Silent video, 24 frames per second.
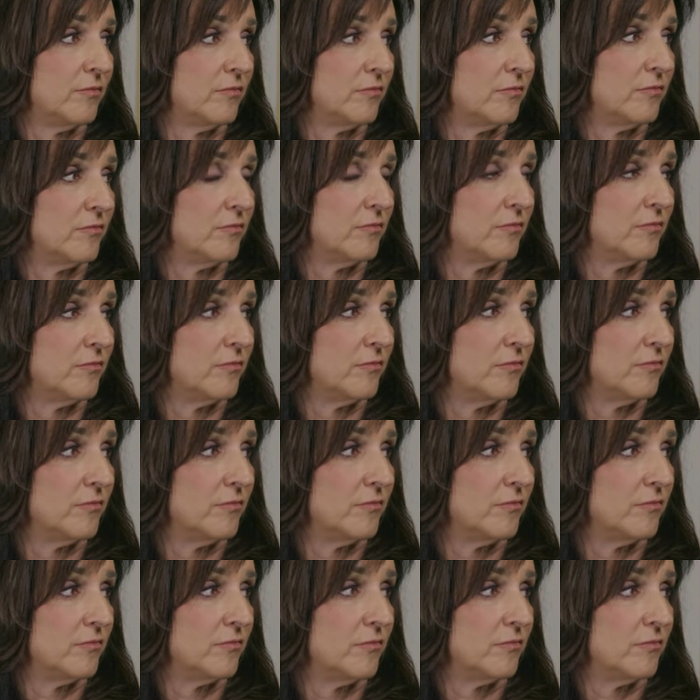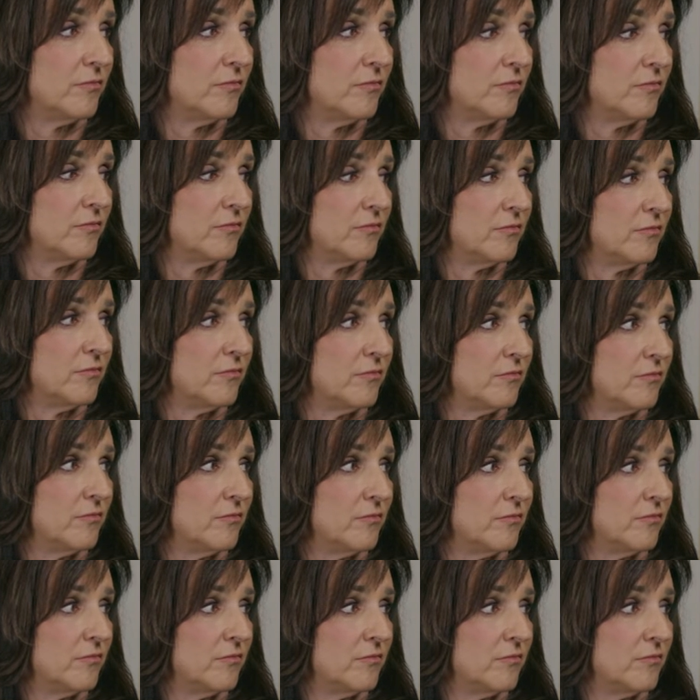
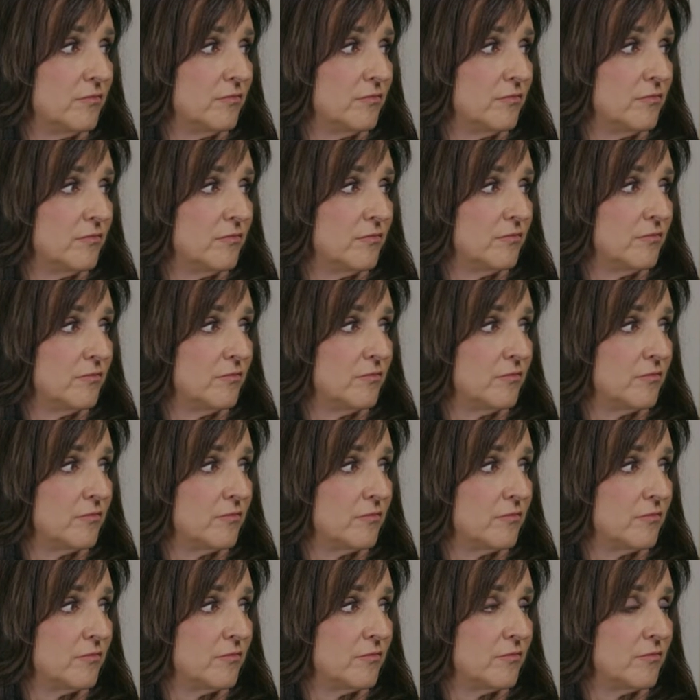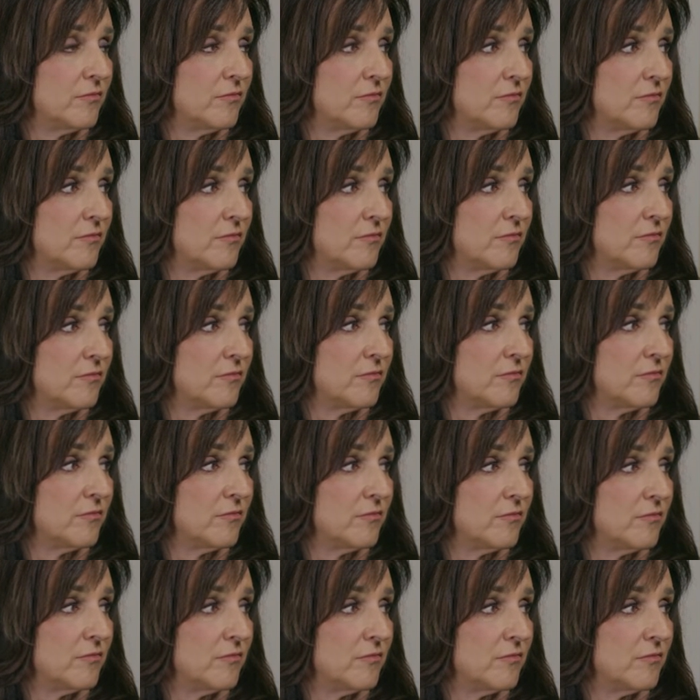
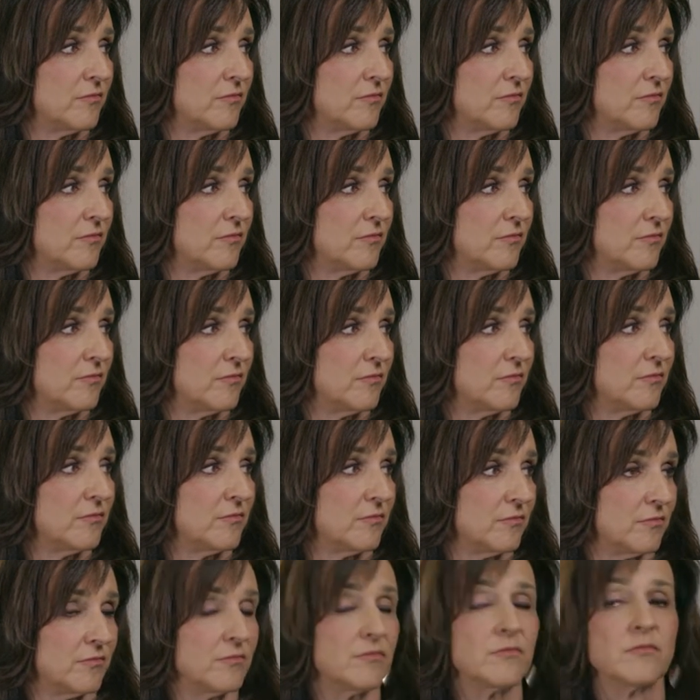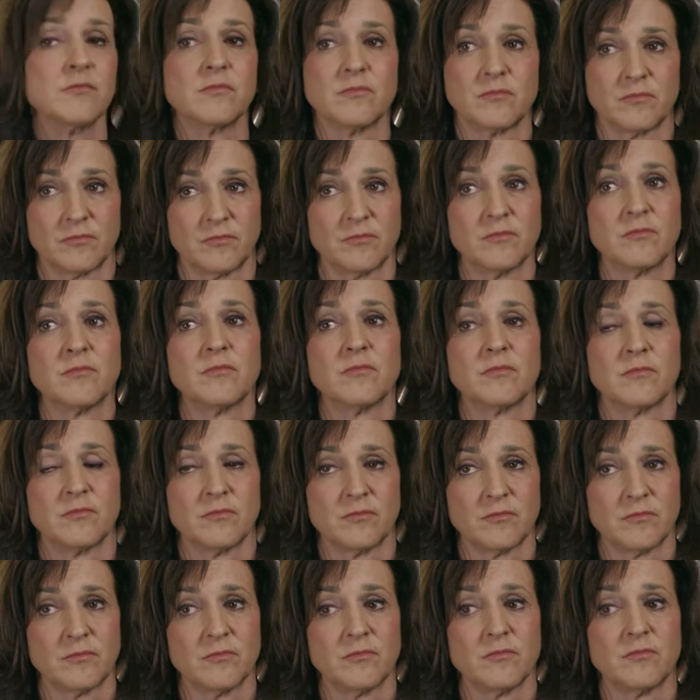
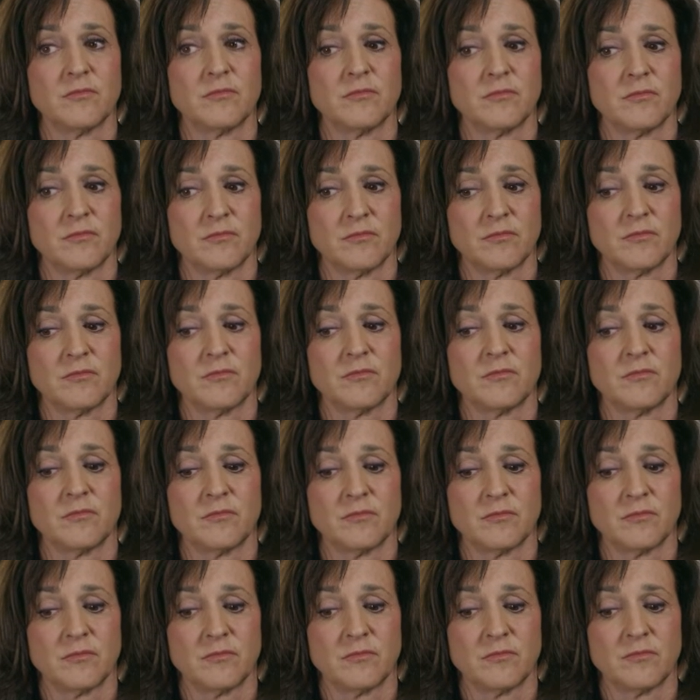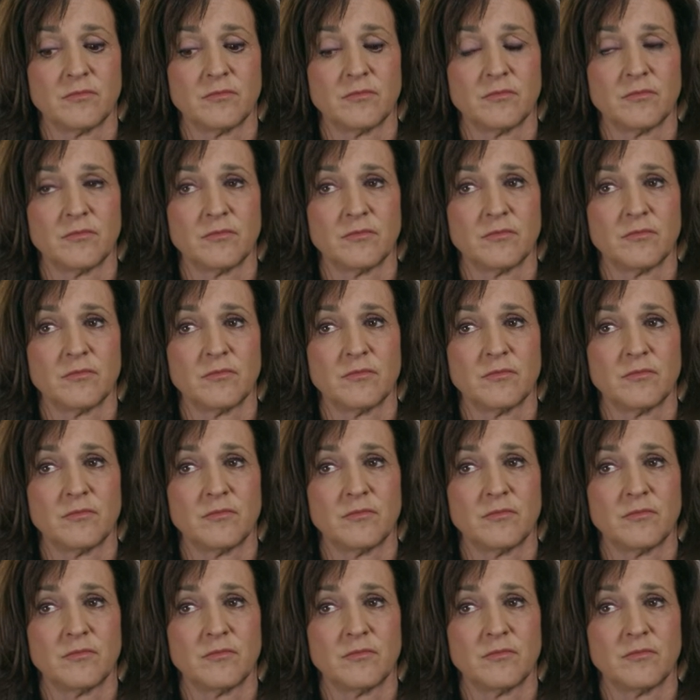(not speaking)